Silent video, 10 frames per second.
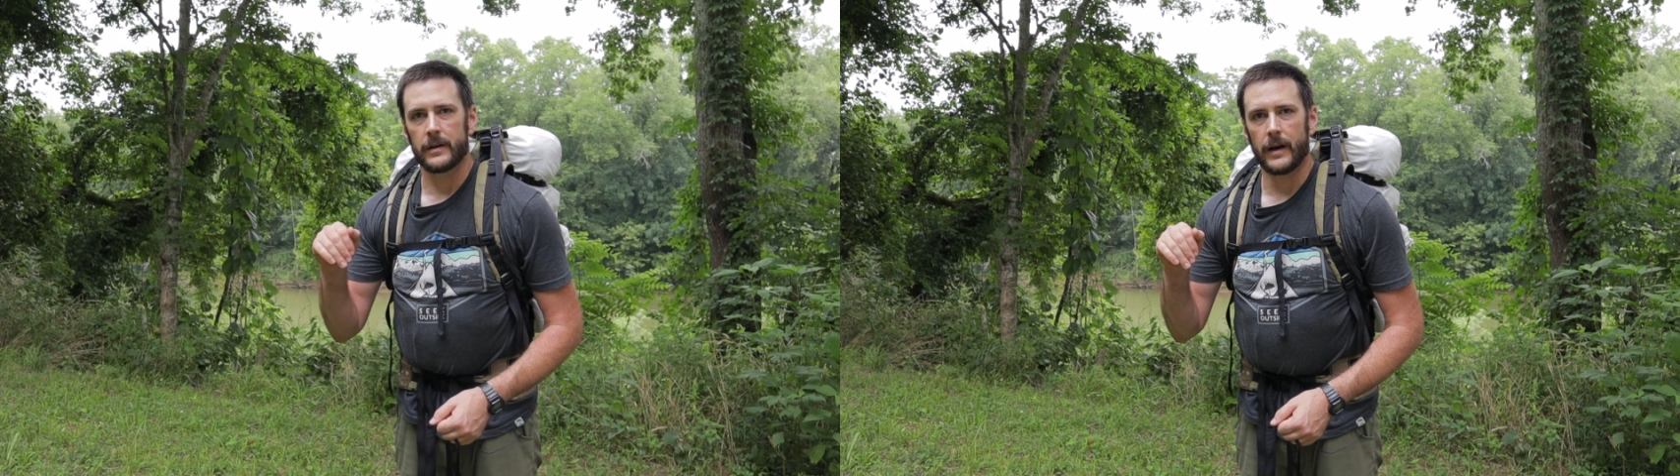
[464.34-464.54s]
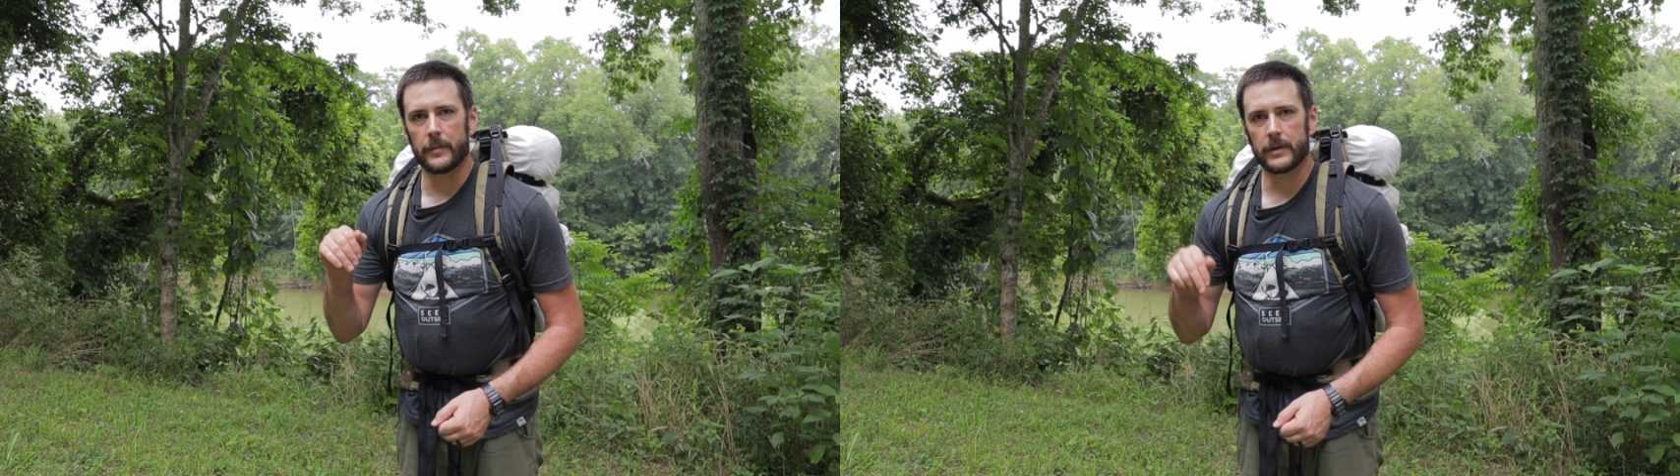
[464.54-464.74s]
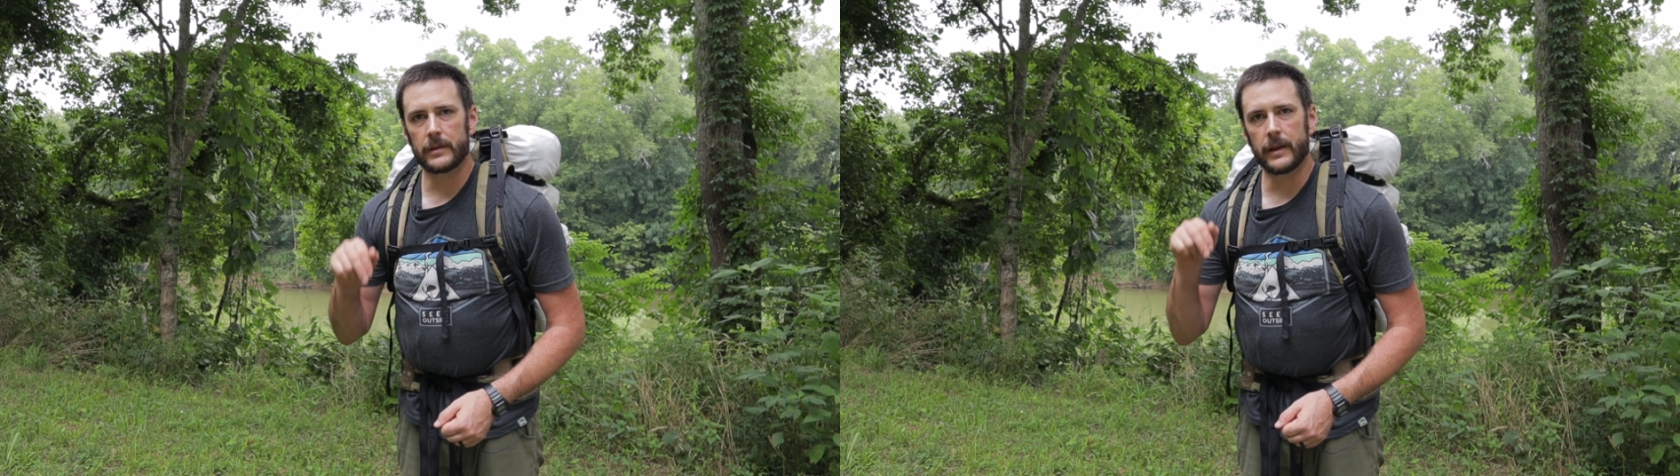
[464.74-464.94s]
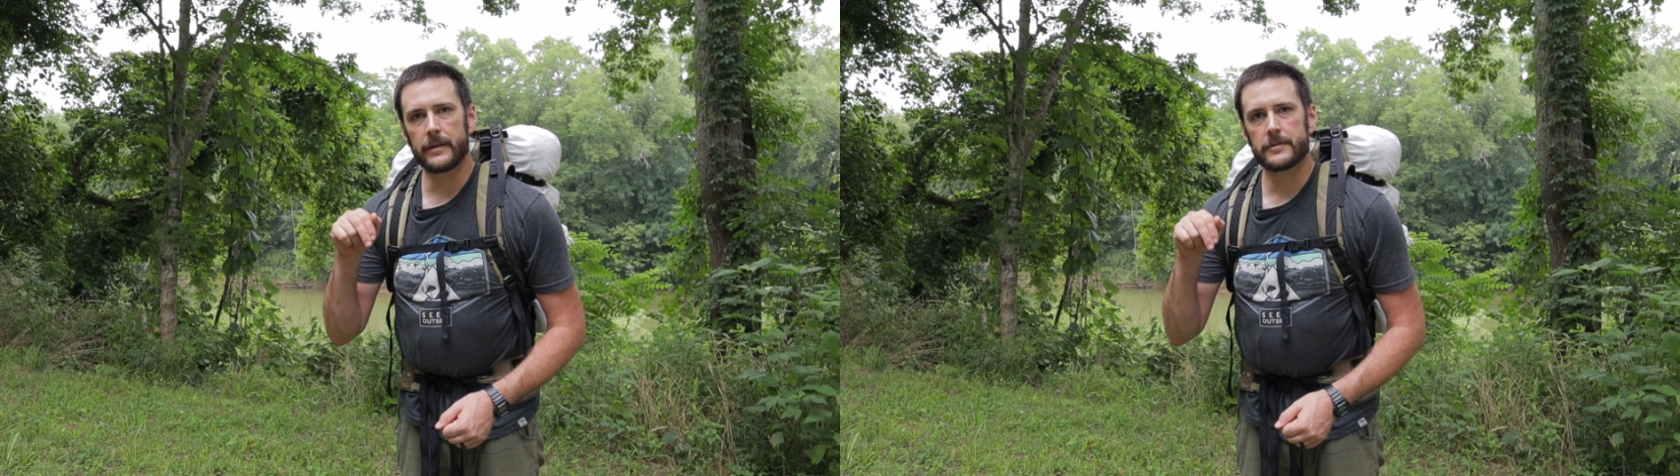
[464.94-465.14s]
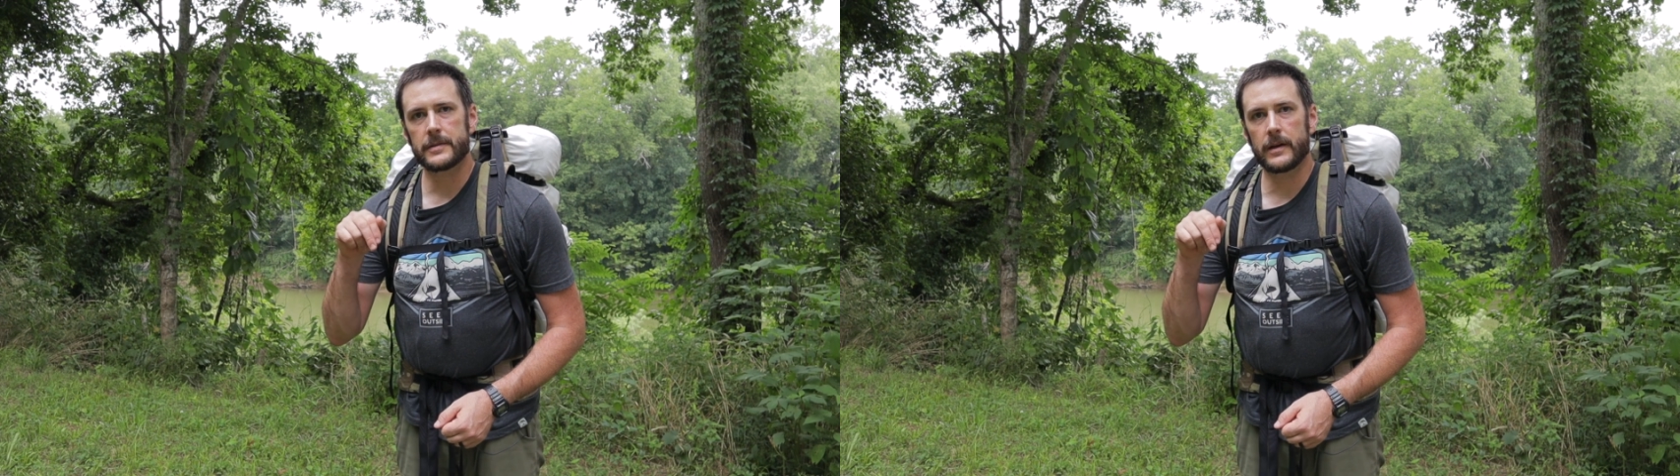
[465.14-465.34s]
I'm going to
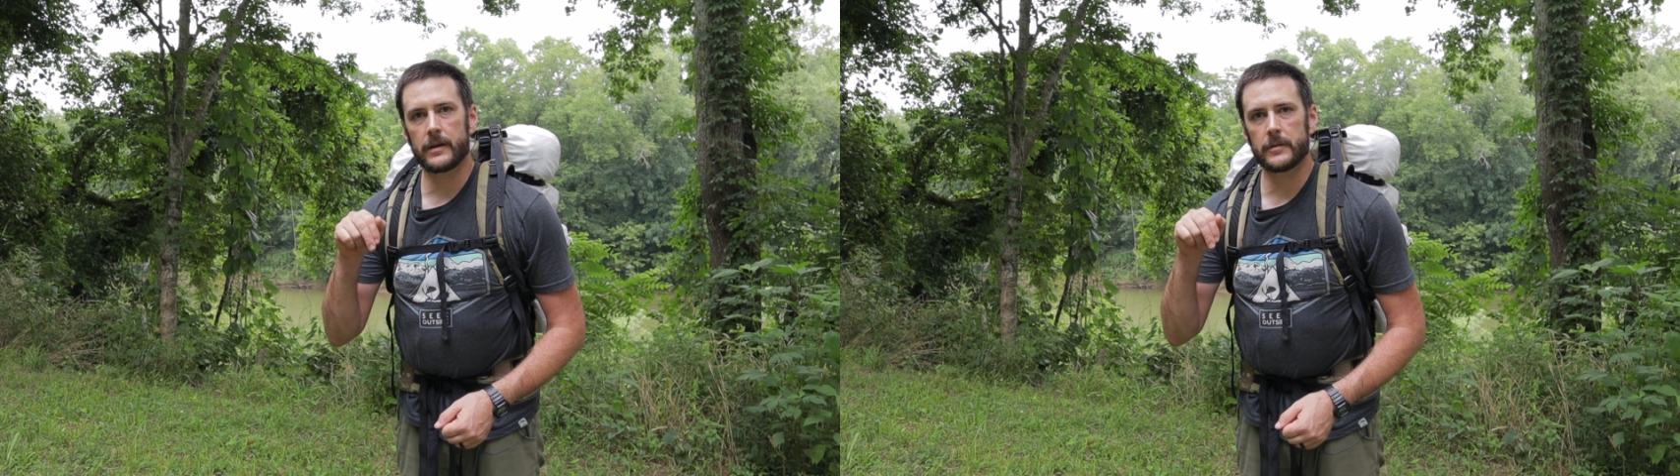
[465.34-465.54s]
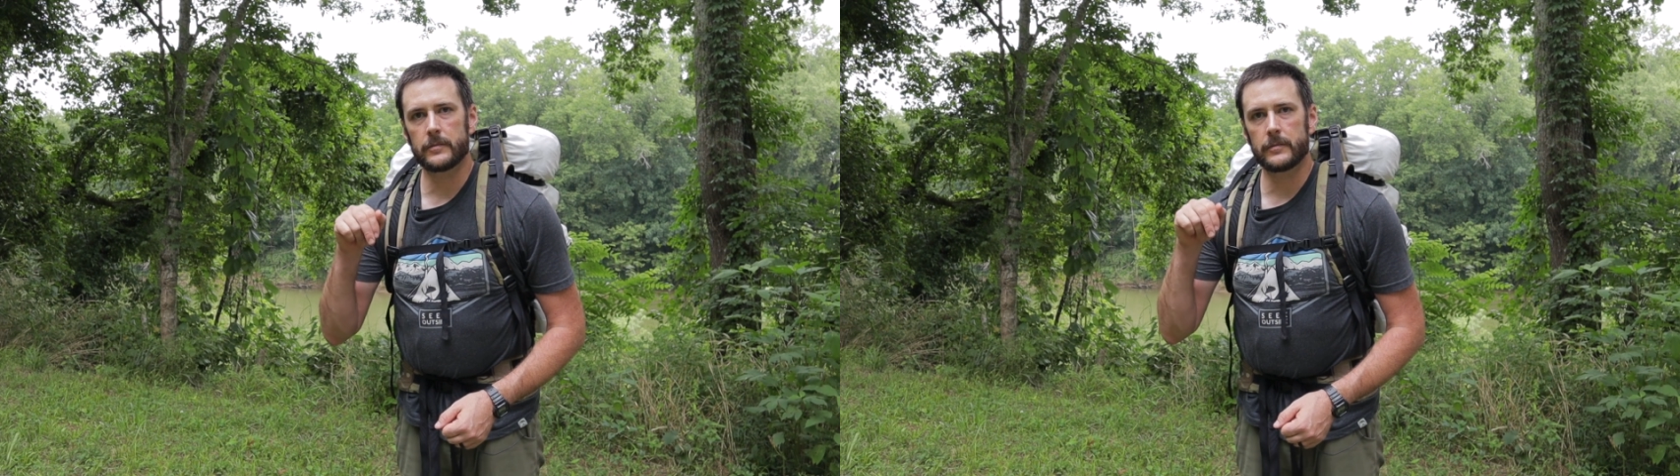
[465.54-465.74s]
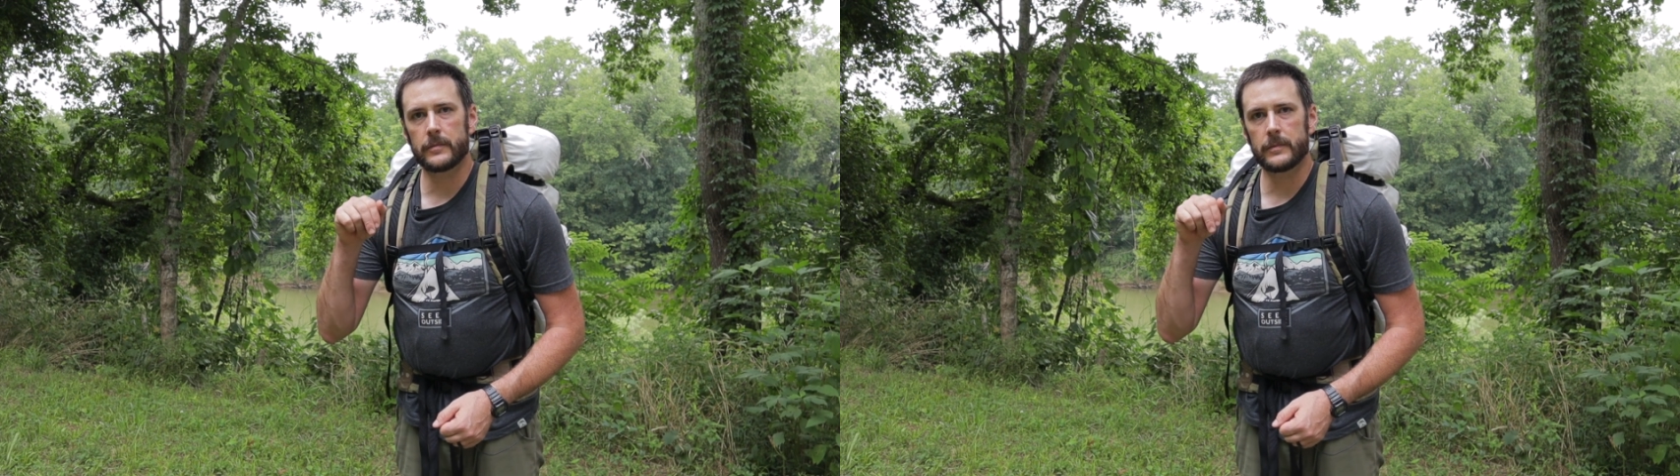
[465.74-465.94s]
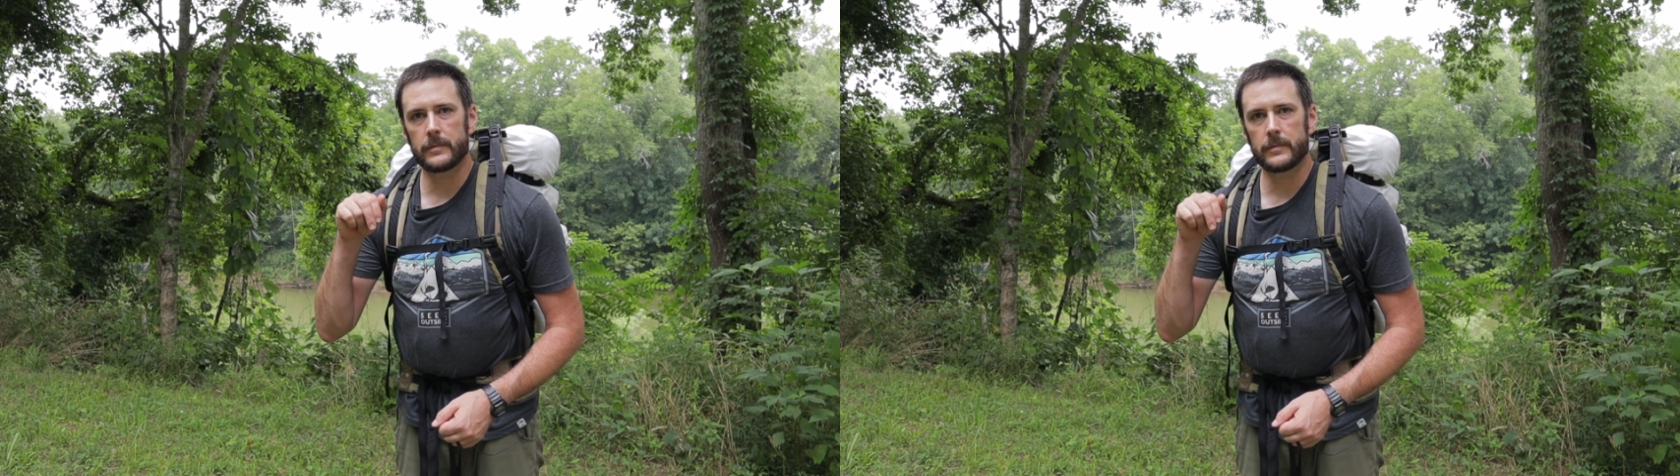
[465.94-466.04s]
leave some